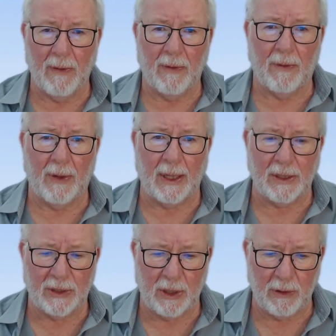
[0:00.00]
Right,
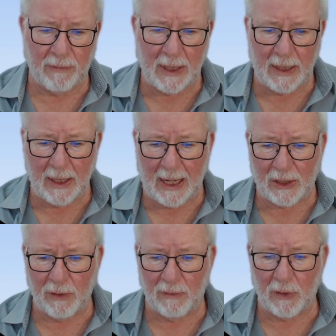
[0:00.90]
so you've done
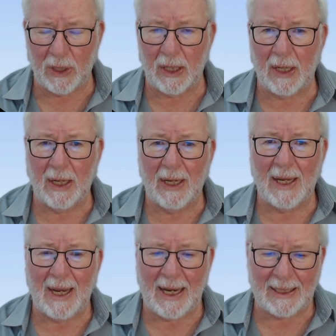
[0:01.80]
that. You're looking
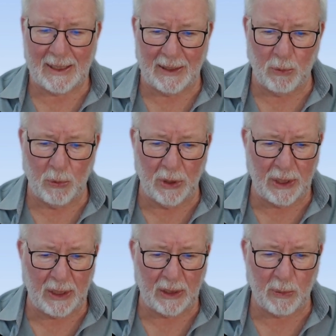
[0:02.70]
at the
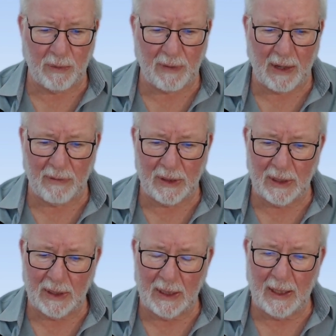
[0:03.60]
wording that we've covered,
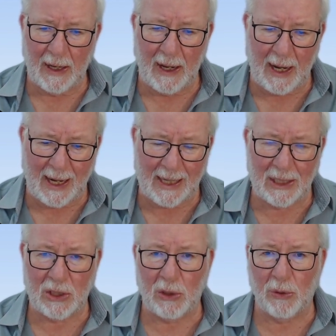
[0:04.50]

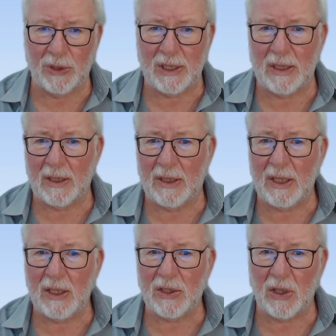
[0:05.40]
and you'll see that
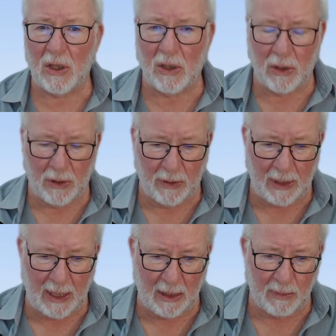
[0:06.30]
these are
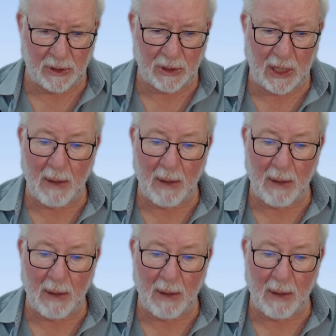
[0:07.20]
the elements.